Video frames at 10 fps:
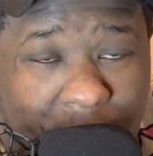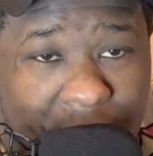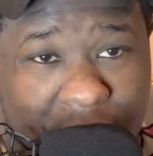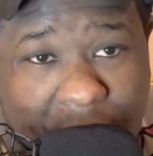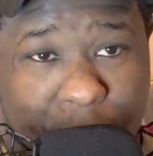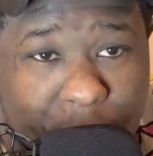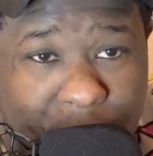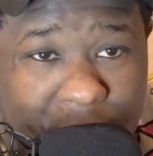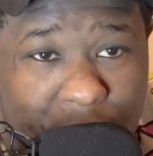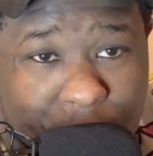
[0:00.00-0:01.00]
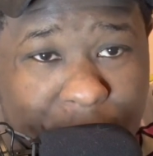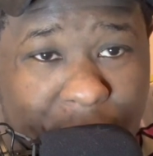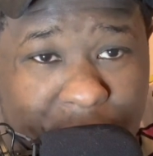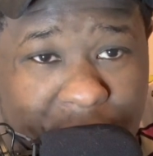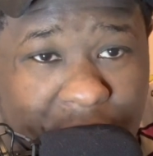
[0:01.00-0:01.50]
At that point, you will
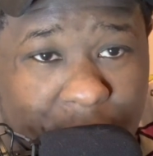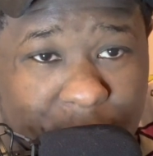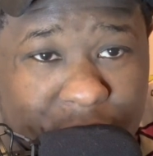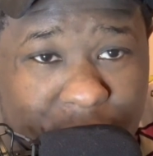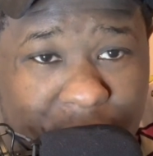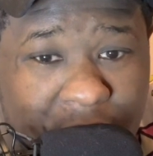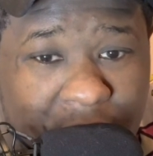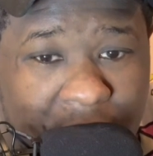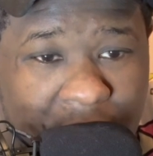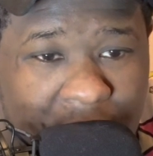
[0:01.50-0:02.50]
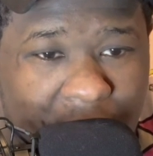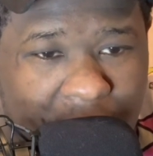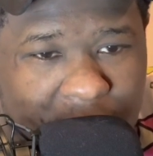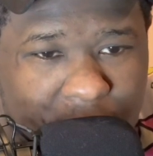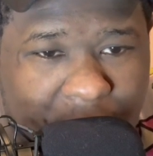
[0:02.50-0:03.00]
build your chemistry,
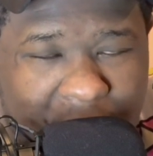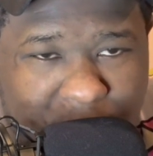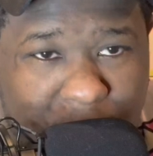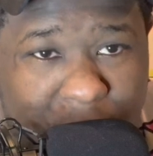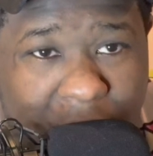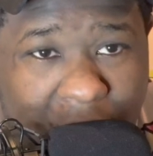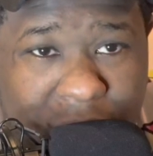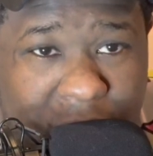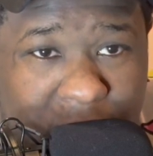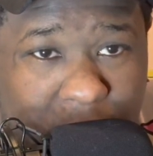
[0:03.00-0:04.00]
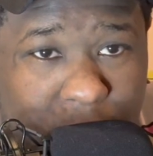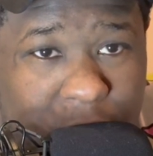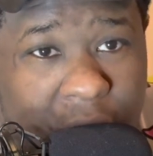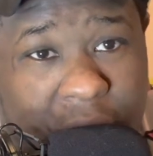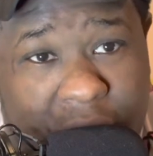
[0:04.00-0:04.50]
and you guys won't have
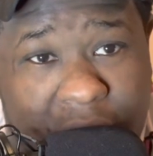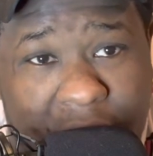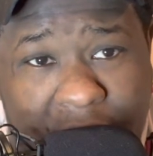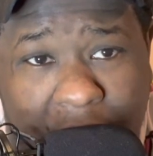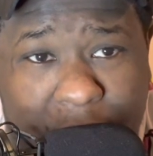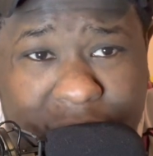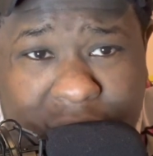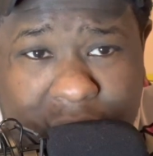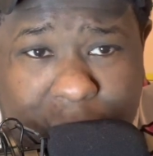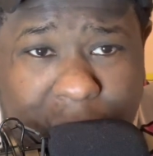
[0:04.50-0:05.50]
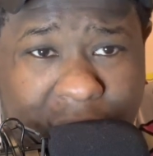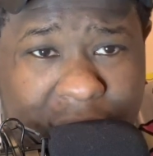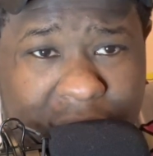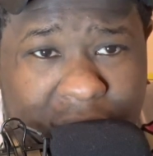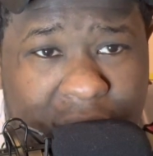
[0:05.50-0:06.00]
issues understanding how each other
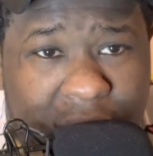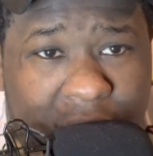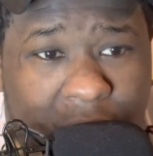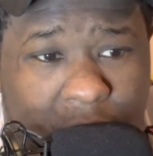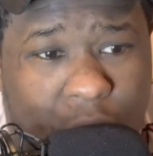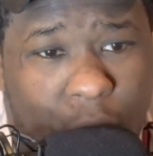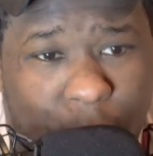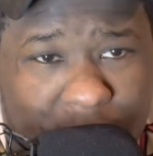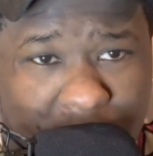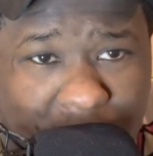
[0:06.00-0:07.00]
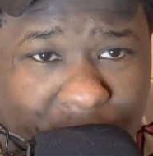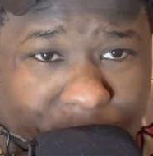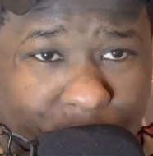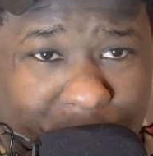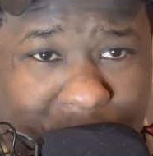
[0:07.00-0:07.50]
play, knowing what to look
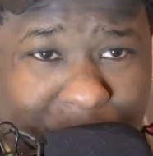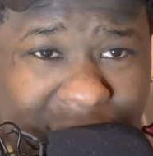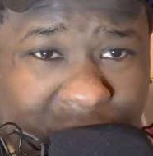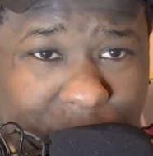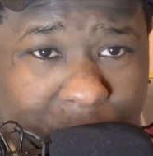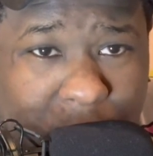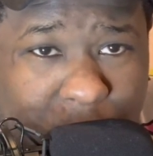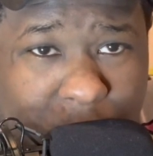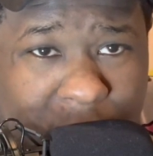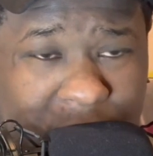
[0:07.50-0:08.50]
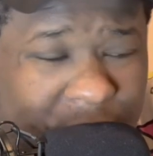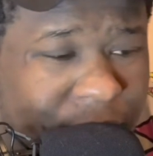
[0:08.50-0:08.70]
for on the basketball court.